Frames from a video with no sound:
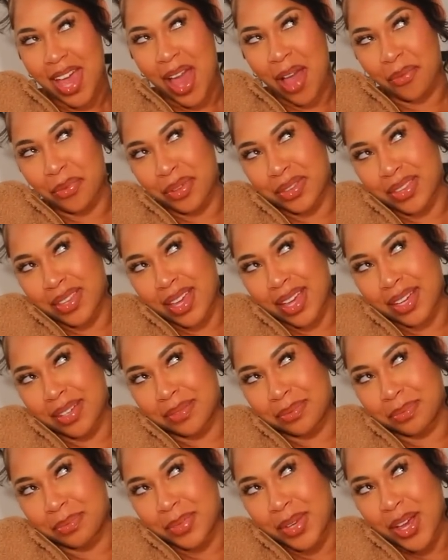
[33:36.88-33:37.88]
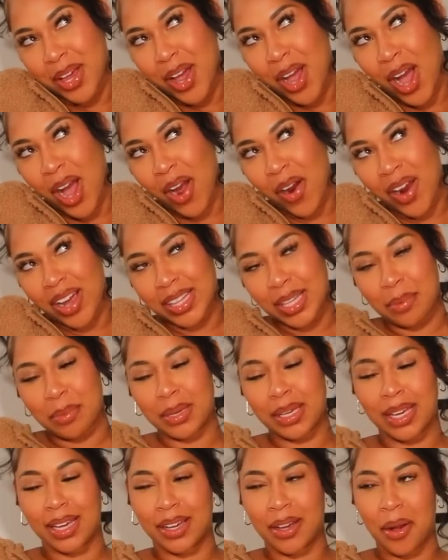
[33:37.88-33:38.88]
everything. All right, let
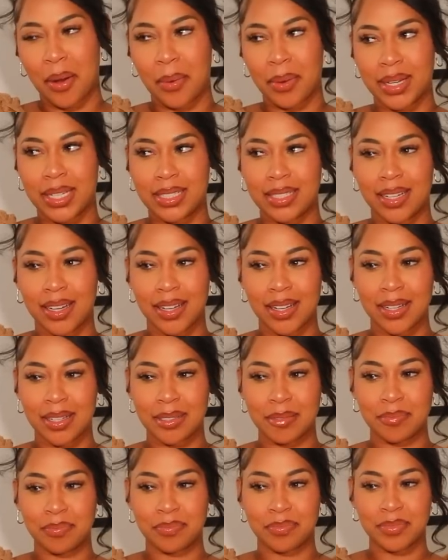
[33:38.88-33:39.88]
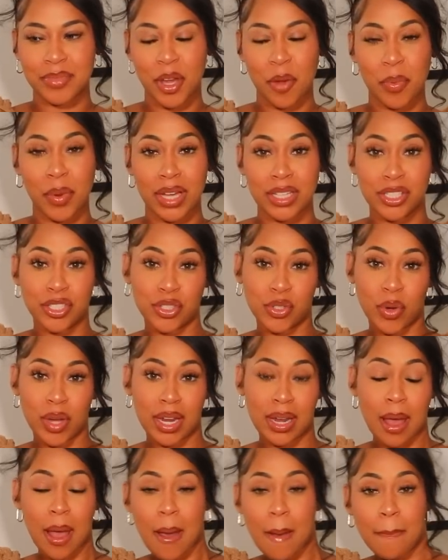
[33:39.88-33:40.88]
me get going. Hope you guys
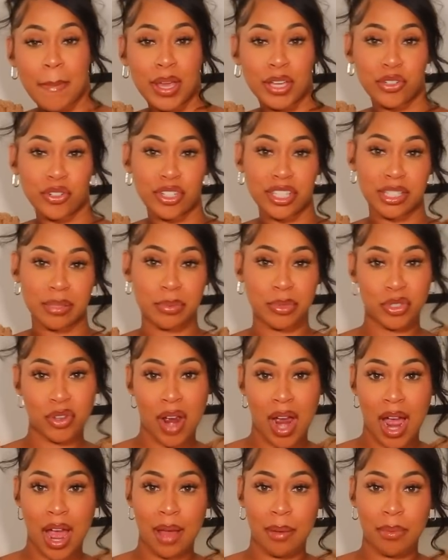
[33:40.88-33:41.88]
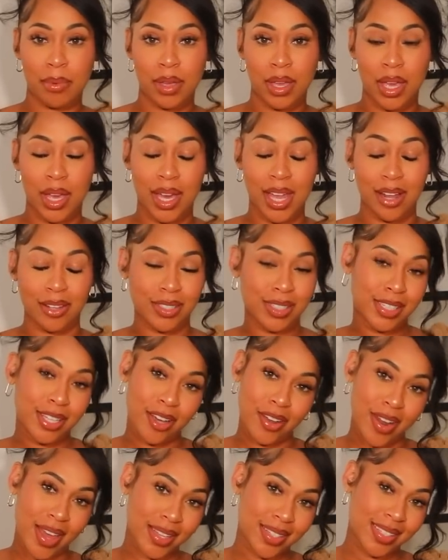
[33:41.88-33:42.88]
enjoyed. Make sure to subscribe, and I'll see
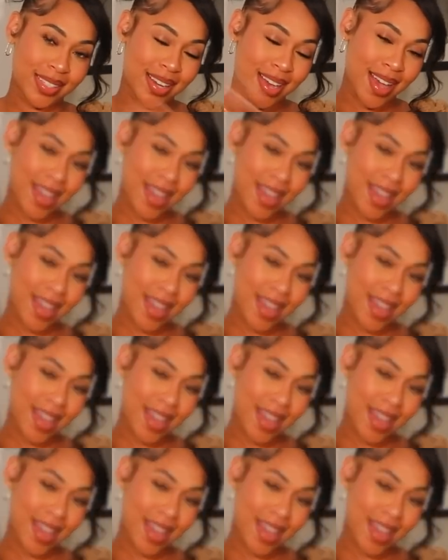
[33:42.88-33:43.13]
y'all next